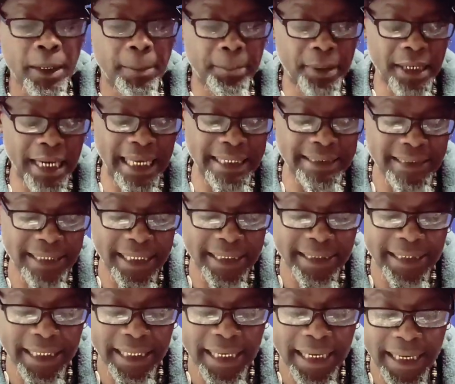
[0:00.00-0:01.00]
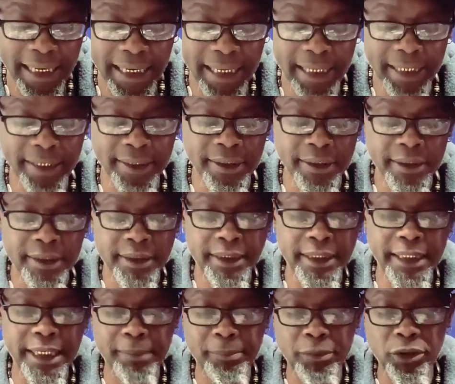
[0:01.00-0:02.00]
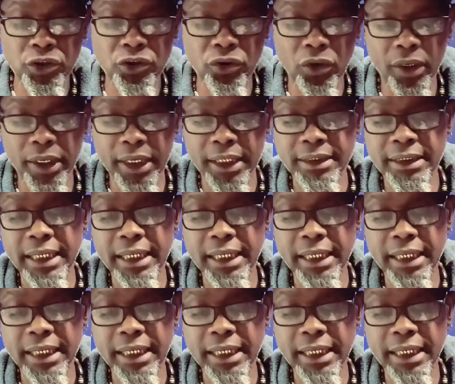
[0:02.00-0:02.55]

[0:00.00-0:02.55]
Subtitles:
but I set it that high to get me started